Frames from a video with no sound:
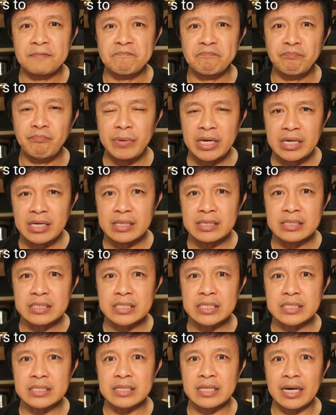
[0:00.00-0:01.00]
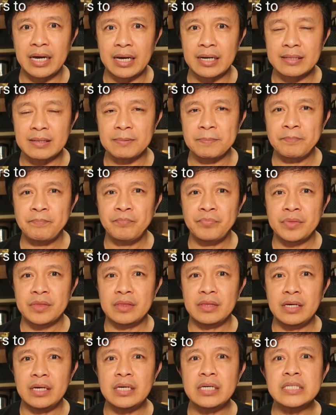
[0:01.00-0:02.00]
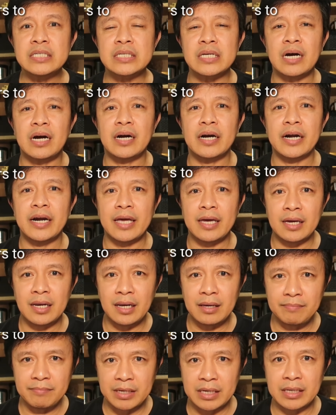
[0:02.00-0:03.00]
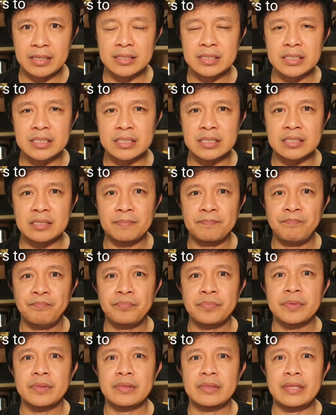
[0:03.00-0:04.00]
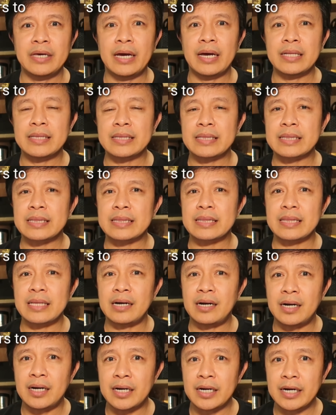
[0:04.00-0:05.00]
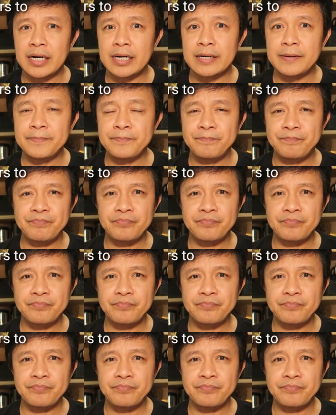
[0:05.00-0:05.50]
means that these are elements that are